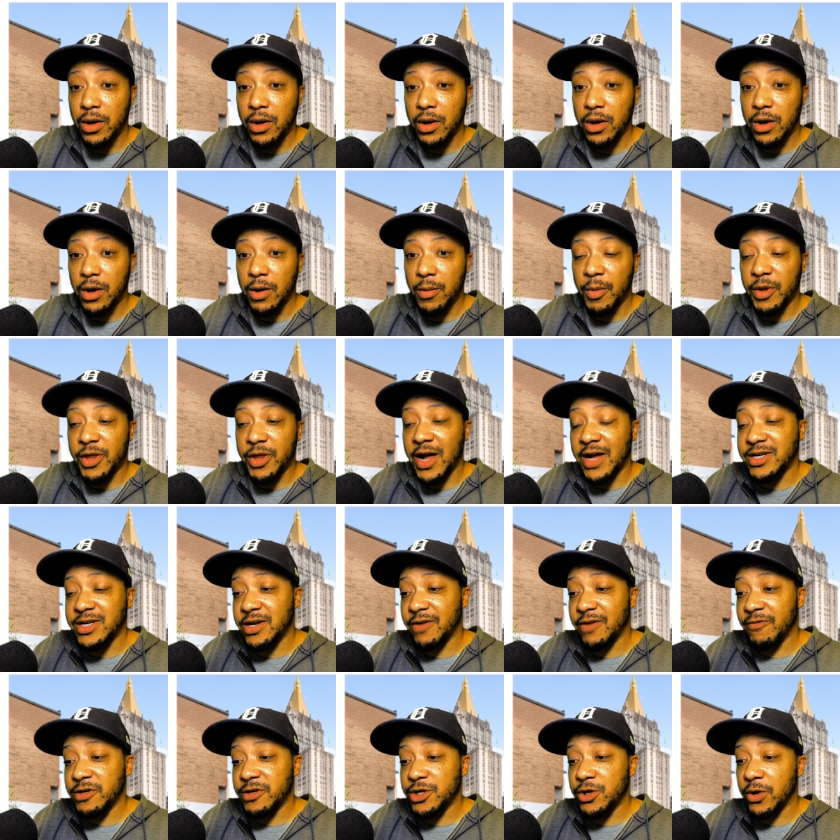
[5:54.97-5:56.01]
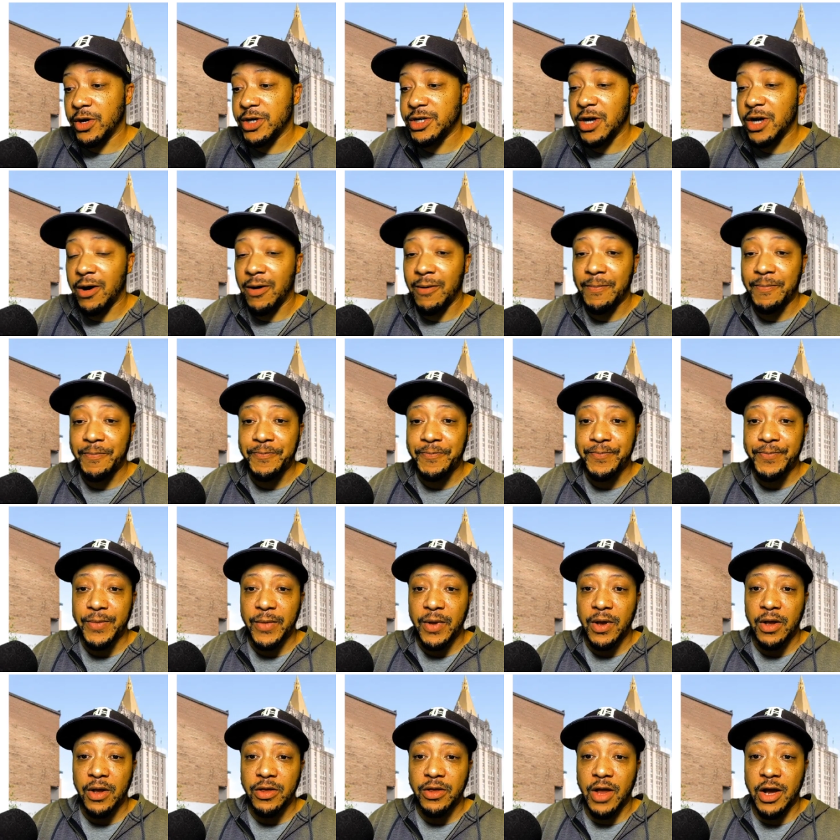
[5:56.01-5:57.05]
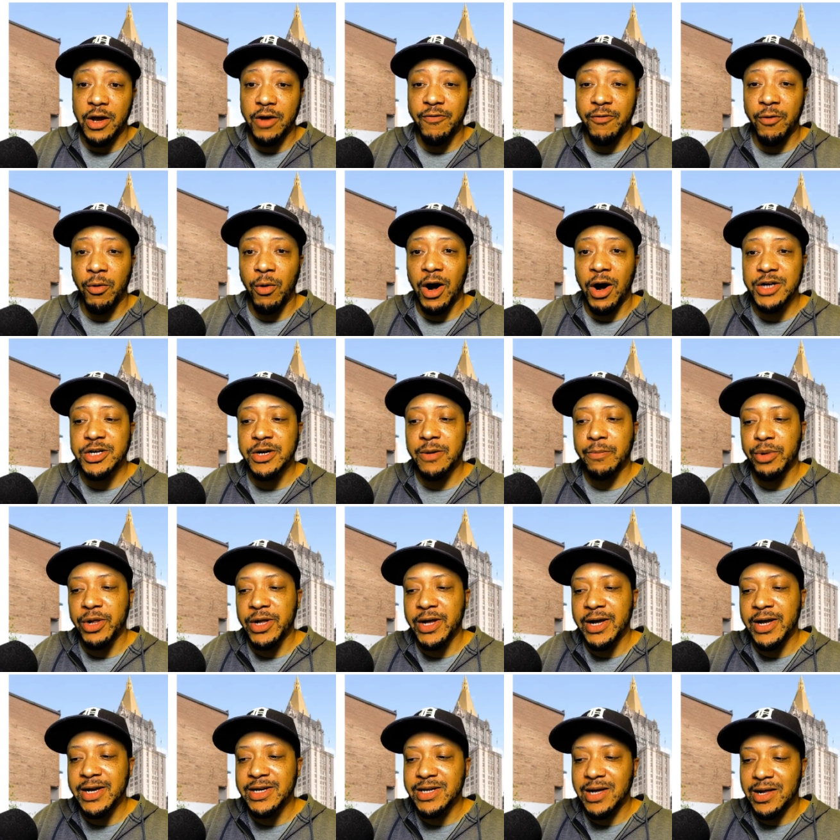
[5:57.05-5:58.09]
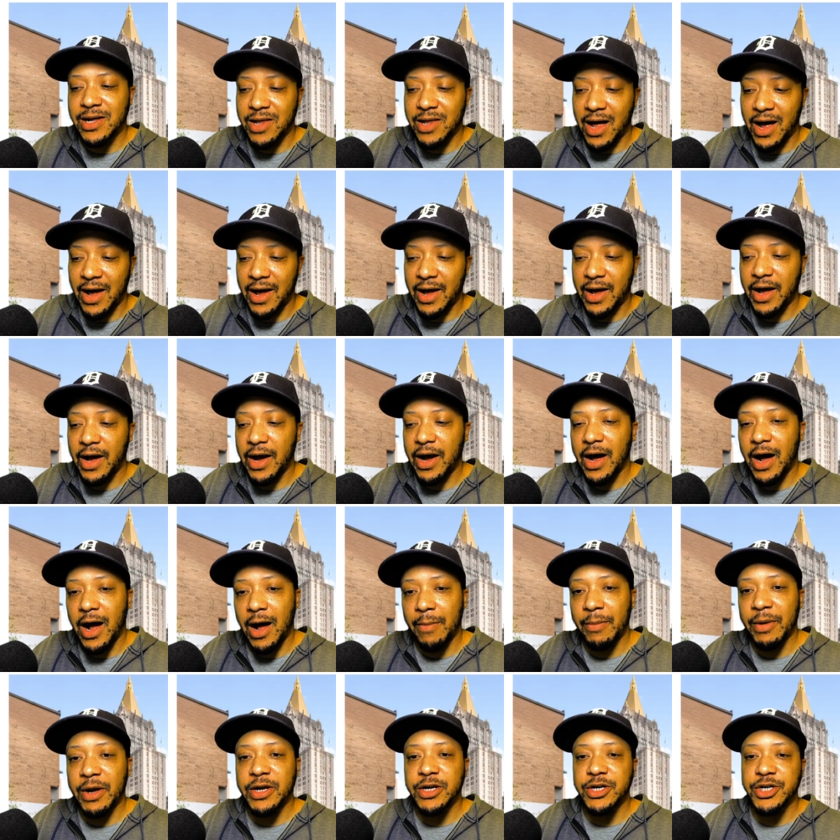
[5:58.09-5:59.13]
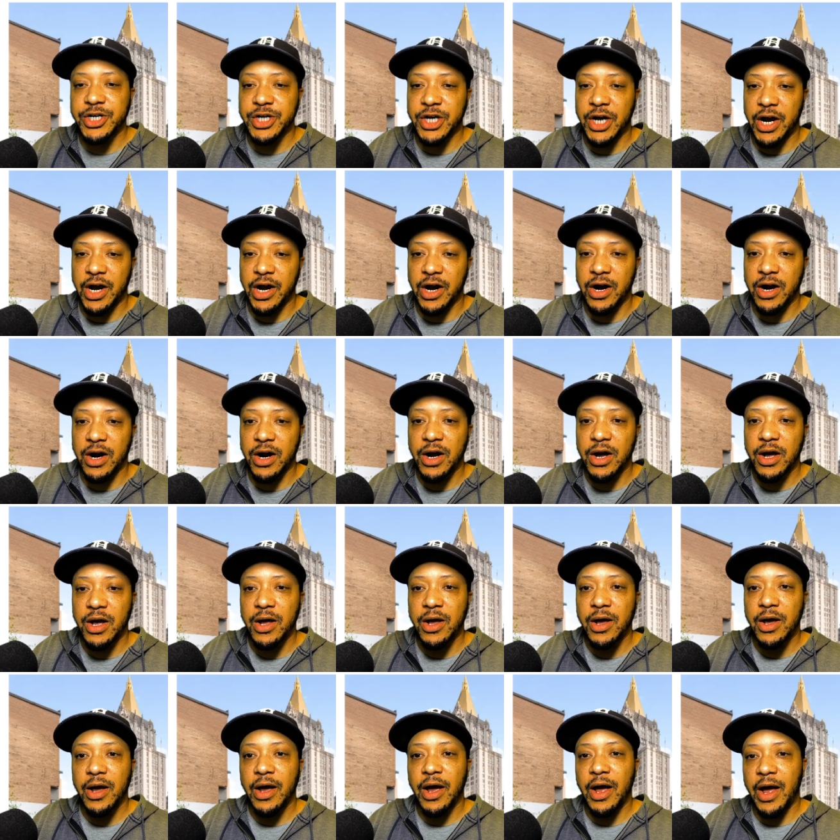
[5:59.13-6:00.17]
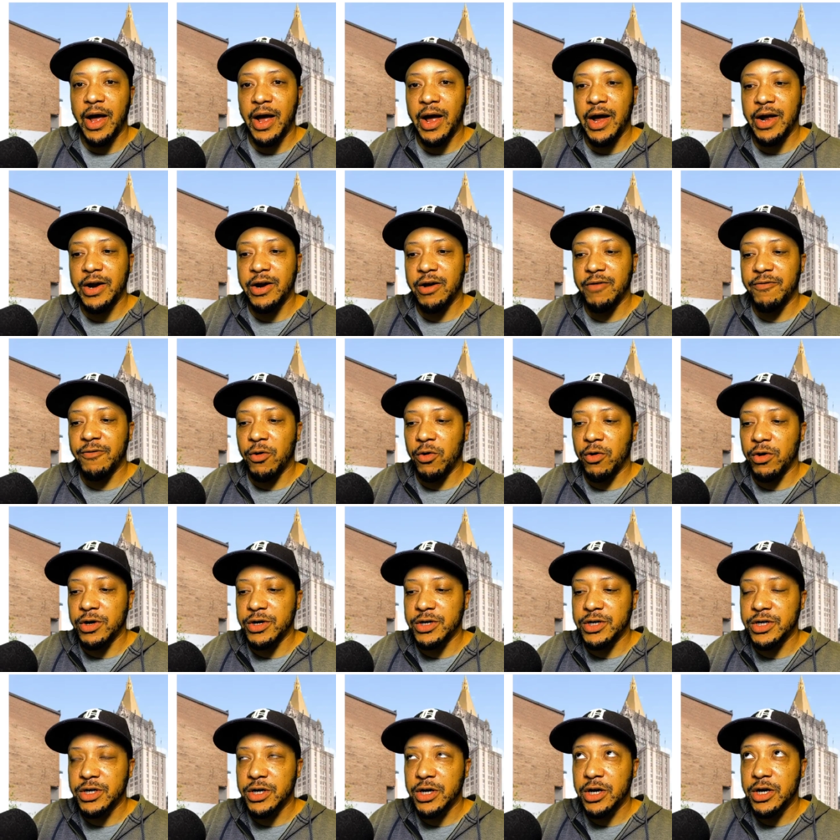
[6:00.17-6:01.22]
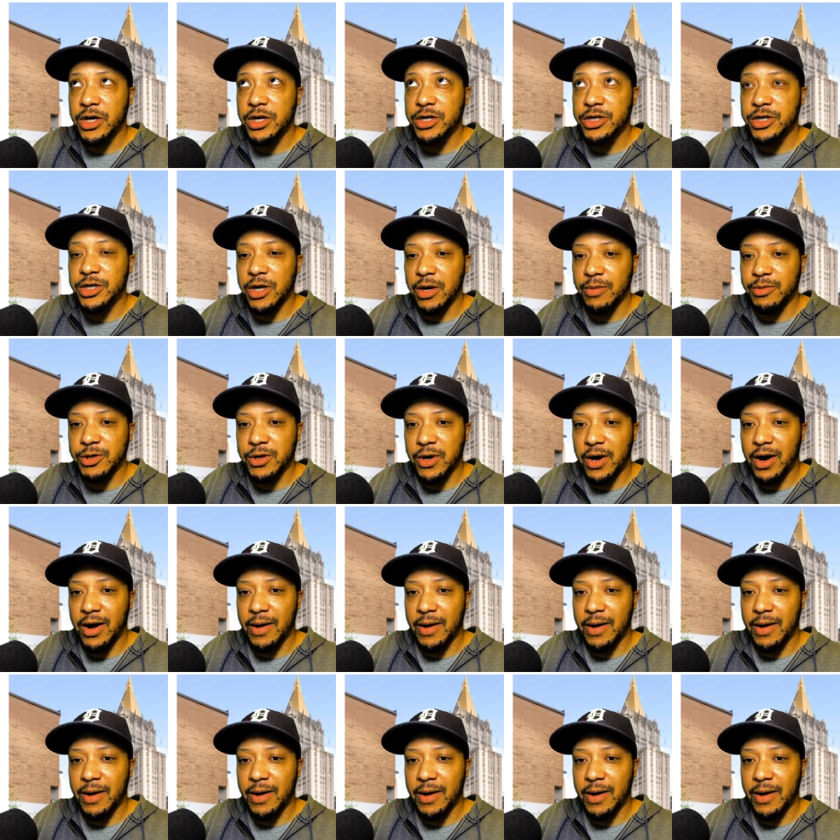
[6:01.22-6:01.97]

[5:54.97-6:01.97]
but that's a different story so thank you for watching please like comment share and of course subscribe